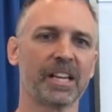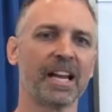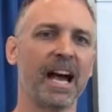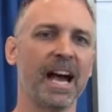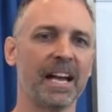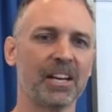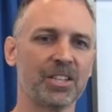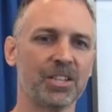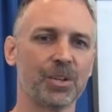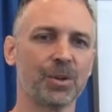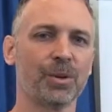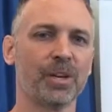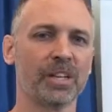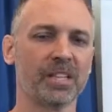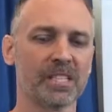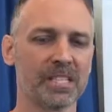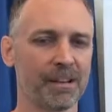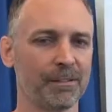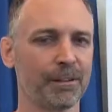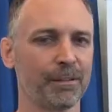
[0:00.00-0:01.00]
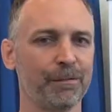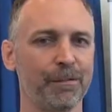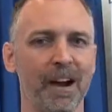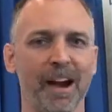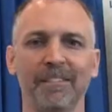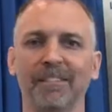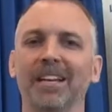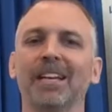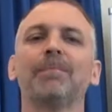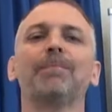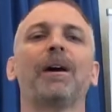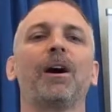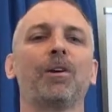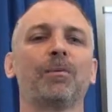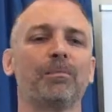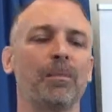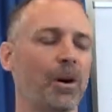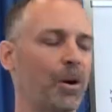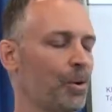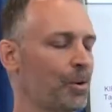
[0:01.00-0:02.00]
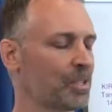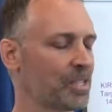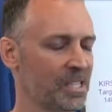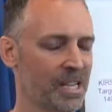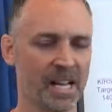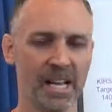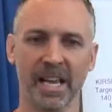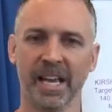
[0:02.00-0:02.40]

guys shooting 75, 80-pound bows.